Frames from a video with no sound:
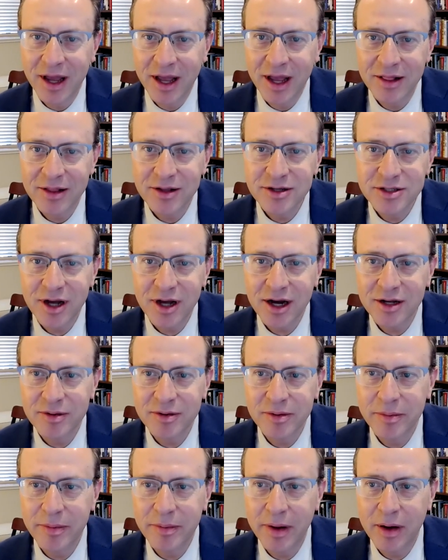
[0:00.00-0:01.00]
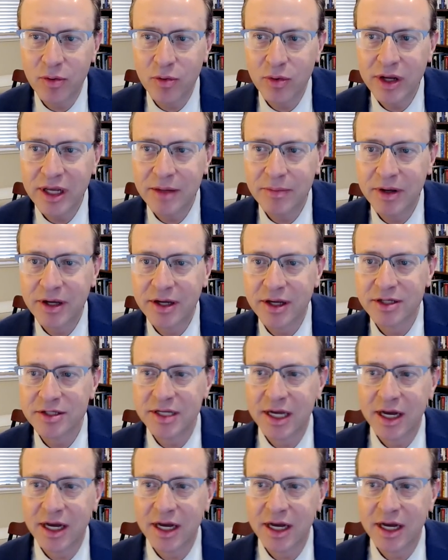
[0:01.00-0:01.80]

And let's talk a little bit about we because